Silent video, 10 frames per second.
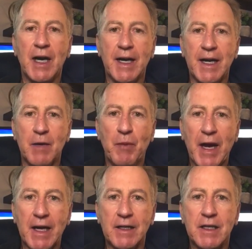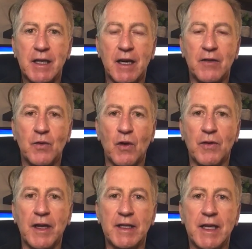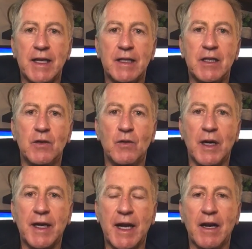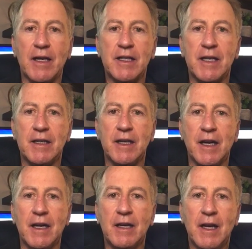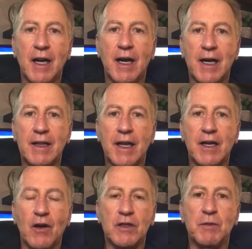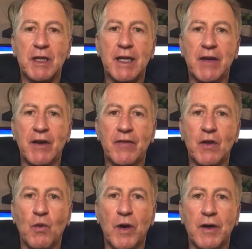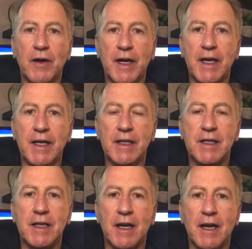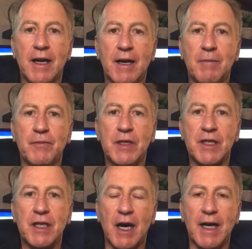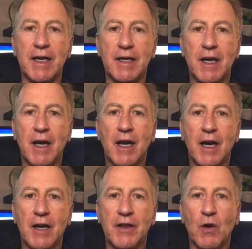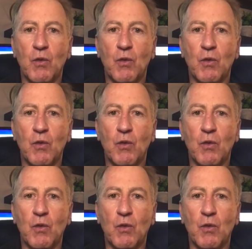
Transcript: in abeyance, throw things into chaos. And I think ultimately, even if the winner is decided, there